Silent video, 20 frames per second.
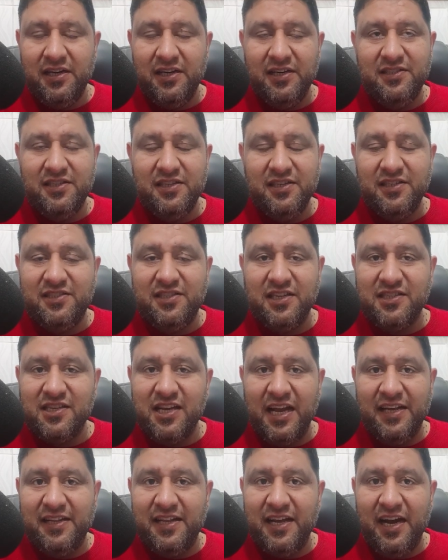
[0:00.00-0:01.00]
It's
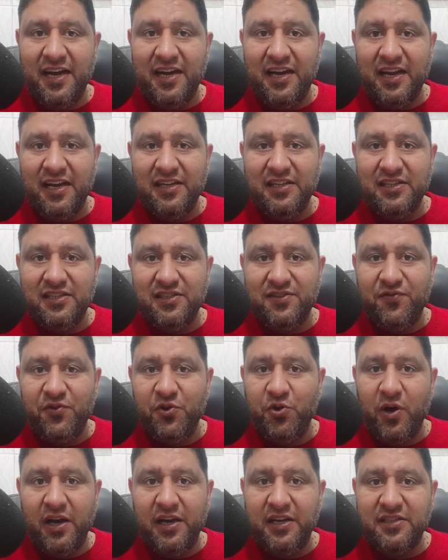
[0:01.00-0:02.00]
just like that.
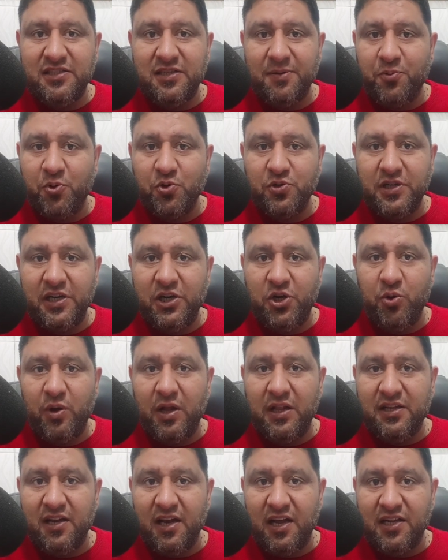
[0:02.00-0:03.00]
If you are in, suppose in
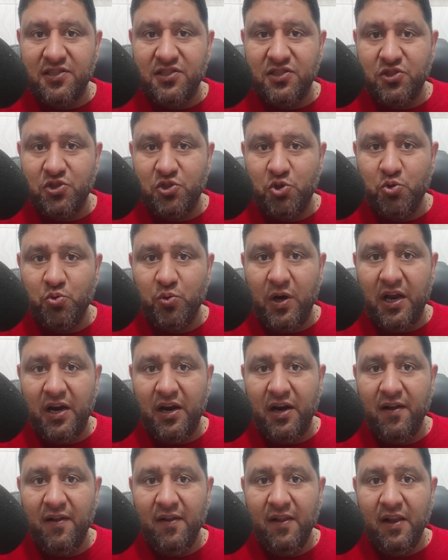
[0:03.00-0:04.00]
12th class, you
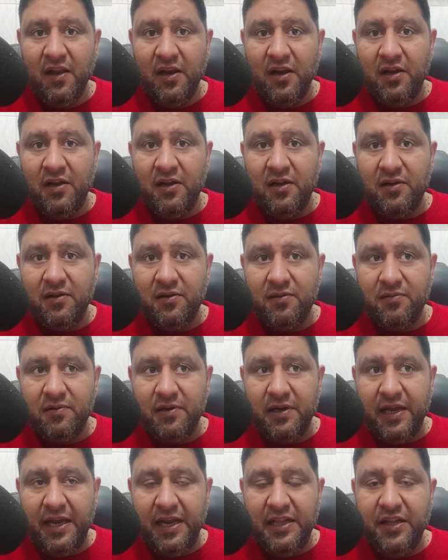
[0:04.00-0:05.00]
are
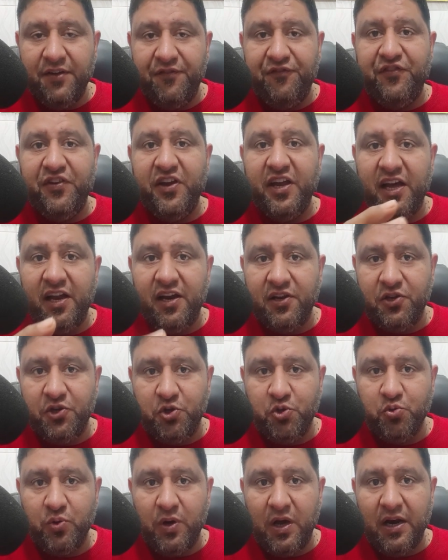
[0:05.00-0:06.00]
in the fear,
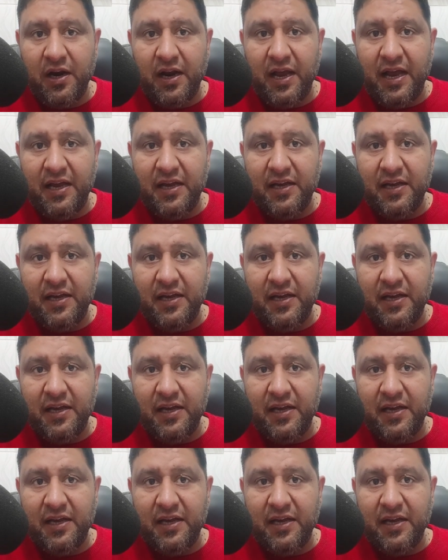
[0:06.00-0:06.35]
you